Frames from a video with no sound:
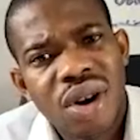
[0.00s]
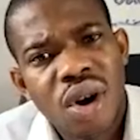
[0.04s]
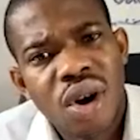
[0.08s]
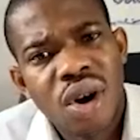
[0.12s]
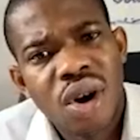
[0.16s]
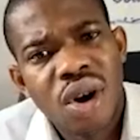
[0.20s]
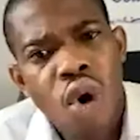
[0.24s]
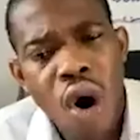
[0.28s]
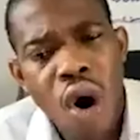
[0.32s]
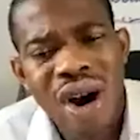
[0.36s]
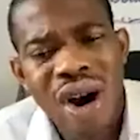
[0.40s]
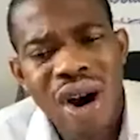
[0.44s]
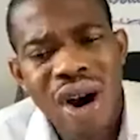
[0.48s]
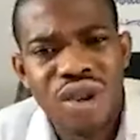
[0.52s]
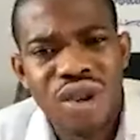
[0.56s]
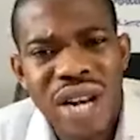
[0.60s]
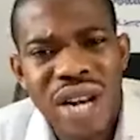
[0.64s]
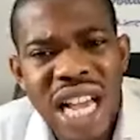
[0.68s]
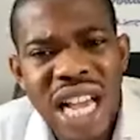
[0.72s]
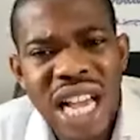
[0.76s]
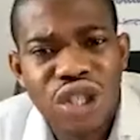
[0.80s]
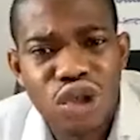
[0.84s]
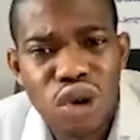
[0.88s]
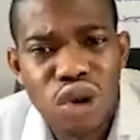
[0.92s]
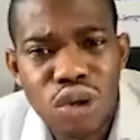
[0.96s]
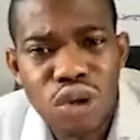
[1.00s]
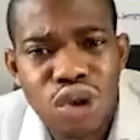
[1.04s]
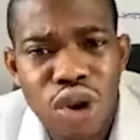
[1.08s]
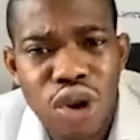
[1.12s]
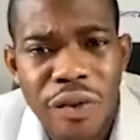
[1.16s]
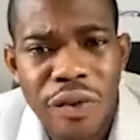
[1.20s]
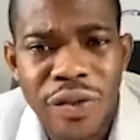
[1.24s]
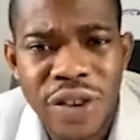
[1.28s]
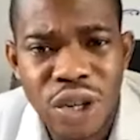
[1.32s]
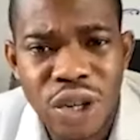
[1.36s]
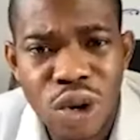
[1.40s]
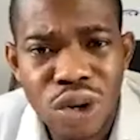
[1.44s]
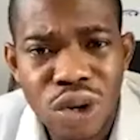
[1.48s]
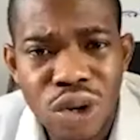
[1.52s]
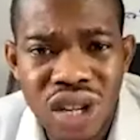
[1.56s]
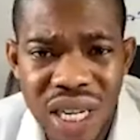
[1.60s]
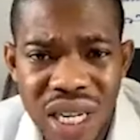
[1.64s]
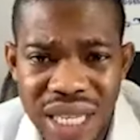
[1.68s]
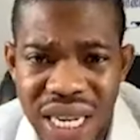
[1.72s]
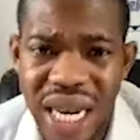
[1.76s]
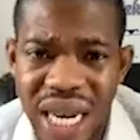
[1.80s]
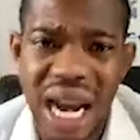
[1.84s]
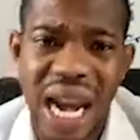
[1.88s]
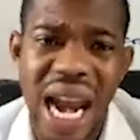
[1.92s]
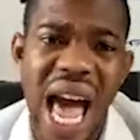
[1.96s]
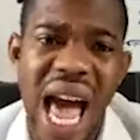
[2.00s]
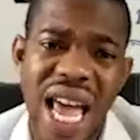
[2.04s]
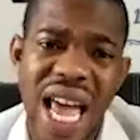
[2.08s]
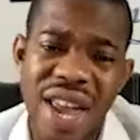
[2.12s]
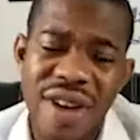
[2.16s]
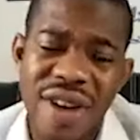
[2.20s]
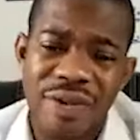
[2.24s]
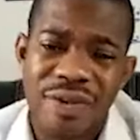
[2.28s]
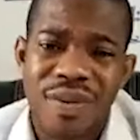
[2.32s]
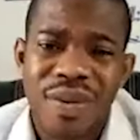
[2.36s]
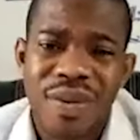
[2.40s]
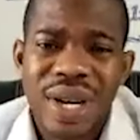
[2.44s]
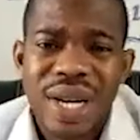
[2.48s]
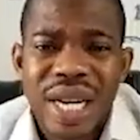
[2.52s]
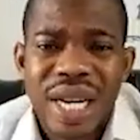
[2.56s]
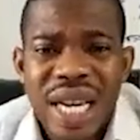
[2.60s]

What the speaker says: Congratulations of using the life